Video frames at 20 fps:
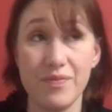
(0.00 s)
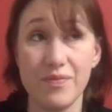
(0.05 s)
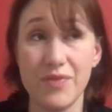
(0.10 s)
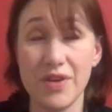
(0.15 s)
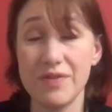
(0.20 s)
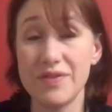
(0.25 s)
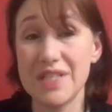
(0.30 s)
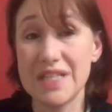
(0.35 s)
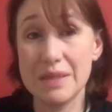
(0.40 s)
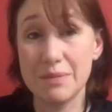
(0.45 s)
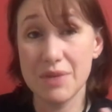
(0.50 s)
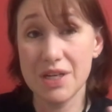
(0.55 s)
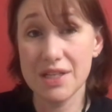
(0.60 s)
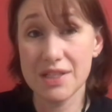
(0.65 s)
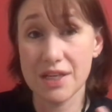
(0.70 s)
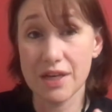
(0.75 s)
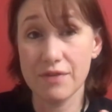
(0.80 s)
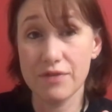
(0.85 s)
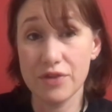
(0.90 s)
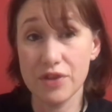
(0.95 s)
15
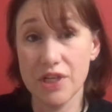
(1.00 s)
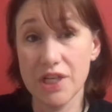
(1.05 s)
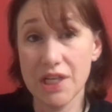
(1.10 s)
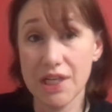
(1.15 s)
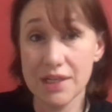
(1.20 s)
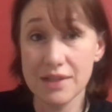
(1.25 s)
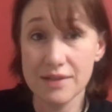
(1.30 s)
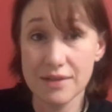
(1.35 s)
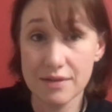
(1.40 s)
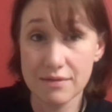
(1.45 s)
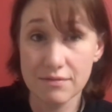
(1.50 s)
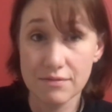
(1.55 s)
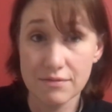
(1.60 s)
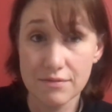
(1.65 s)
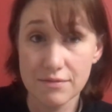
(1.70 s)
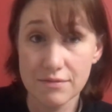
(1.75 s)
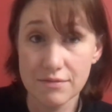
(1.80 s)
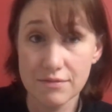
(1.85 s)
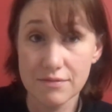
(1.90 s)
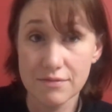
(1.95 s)
minutes after he eats,
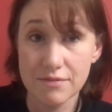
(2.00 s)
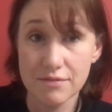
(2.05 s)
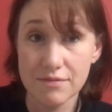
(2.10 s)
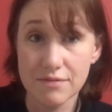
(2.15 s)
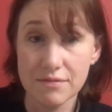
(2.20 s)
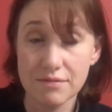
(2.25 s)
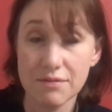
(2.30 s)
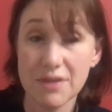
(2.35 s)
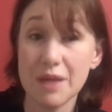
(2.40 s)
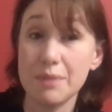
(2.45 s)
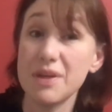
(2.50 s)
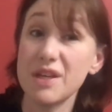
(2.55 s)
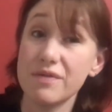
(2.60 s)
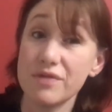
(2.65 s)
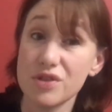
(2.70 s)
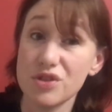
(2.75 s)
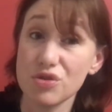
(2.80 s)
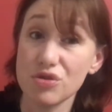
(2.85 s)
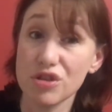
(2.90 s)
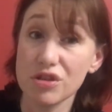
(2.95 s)
maybe
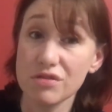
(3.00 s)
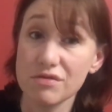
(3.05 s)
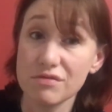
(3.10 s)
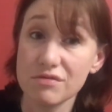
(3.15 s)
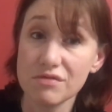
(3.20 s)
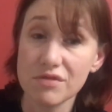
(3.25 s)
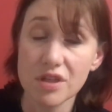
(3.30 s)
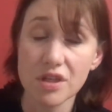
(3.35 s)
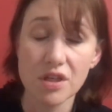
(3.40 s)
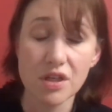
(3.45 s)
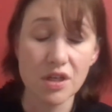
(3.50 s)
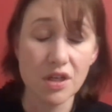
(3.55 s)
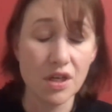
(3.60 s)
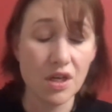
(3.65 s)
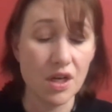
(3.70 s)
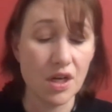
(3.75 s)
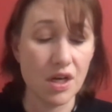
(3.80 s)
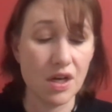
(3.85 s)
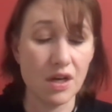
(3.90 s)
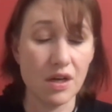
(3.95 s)
even sooner,
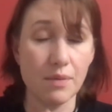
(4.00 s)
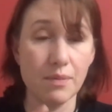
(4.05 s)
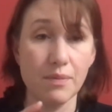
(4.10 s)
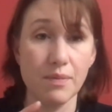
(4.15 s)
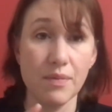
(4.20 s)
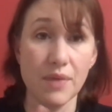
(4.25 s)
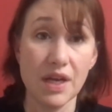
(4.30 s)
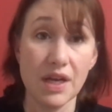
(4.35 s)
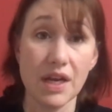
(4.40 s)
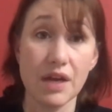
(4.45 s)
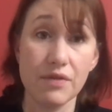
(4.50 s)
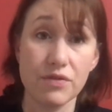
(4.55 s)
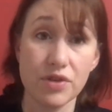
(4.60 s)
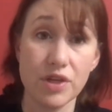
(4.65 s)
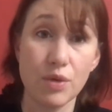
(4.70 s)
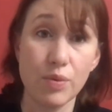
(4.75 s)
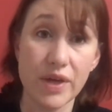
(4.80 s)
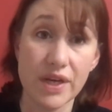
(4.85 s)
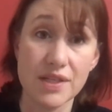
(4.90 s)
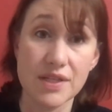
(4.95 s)
and after
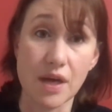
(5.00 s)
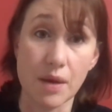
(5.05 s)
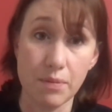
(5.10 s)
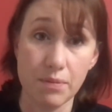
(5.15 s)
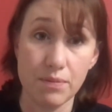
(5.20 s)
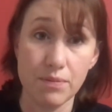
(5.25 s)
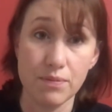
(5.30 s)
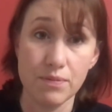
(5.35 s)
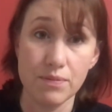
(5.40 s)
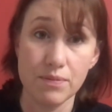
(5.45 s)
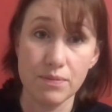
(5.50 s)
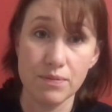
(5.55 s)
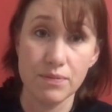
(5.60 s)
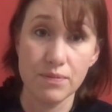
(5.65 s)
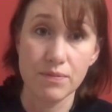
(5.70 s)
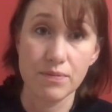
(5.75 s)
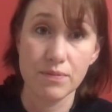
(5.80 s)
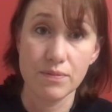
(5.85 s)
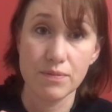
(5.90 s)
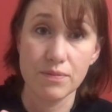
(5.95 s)
he wakes up.
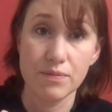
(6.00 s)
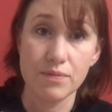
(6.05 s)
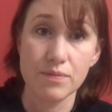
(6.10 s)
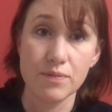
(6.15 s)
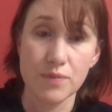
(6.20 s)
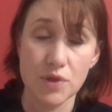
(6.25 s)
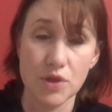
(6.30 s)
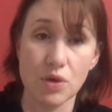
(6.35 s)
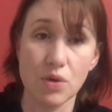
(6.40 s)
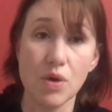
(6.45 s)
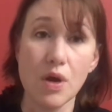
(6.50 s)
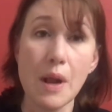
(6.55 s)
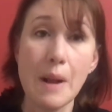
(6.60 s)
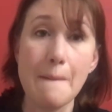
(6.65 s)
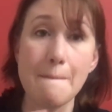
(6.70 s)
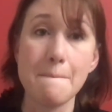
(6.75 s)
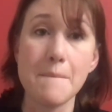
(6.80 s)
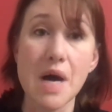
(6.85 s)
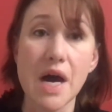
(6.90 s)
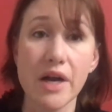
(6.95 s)
So
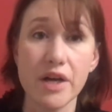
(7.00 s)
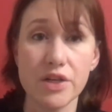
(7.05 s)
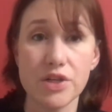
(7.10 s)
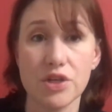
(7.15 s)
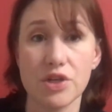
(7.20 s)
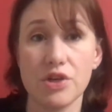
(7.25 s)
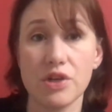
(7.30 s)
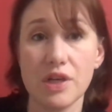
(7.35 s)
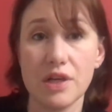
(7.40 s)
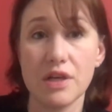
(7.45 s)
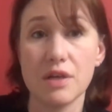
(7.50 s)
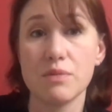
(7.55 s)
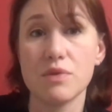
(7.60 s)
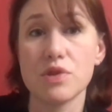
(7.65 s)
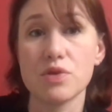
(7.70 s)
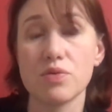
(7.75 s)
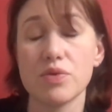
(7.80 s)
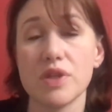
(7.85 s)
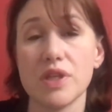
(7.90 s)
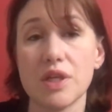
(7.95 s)
monitoring him
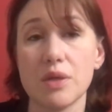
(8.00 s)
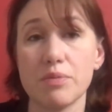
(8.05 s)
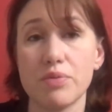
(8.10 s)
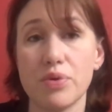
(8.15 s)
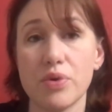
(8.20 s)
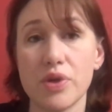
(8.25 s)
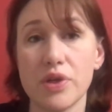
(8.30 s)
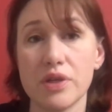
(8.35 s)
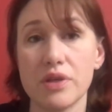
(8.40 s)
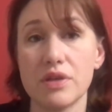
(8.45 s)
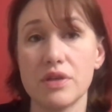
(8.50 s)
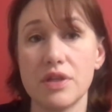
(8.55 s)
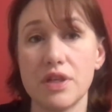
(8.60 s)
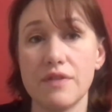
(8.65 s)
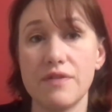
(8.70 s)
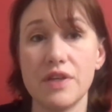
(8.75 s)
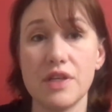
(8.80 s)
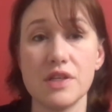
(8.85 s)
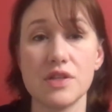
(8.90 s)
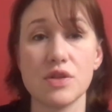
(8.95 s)
is really important.
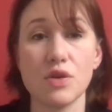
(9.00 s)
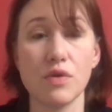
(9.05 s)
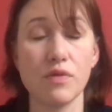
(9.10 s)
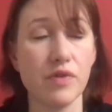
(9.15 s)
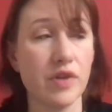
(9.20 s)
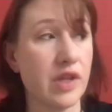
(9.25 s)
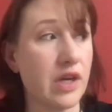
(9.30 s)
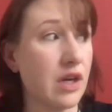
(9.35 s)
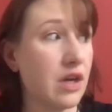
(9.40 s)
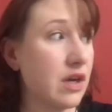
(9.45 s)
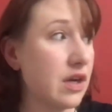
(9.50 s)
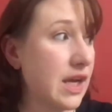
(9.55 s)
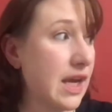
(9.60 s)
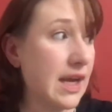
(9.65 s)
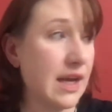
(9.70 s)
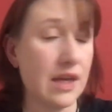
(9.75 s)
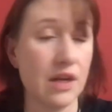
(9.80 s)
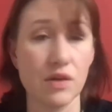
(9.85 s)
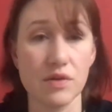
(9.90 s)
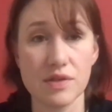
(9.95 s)
If he's over there
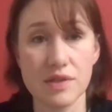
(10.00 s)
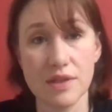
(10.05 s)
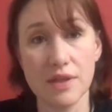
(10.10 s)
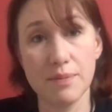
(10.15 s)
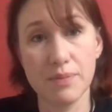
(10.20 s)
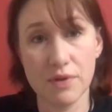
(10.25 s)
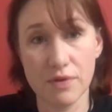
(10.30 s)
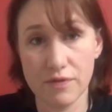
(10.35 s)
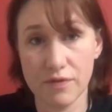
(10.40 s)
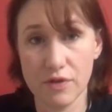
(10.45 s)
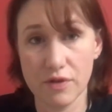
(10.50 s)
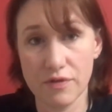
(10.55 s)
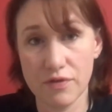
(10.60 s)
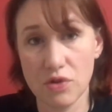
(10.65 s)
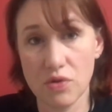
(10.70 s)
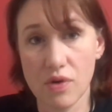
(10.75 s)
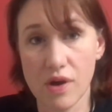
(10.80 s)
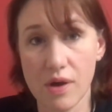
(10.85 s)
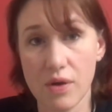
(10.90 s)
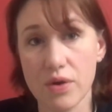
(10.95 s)
hanging out sleeping for a
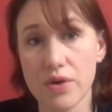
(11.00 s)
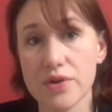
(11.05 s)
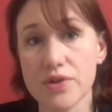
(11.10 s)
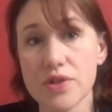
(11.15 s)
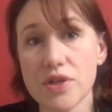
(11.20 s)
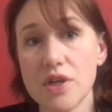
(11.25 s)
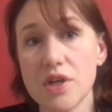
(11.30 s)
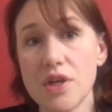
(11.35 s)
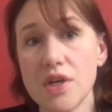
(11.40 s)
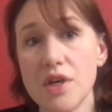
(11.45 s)
few hours,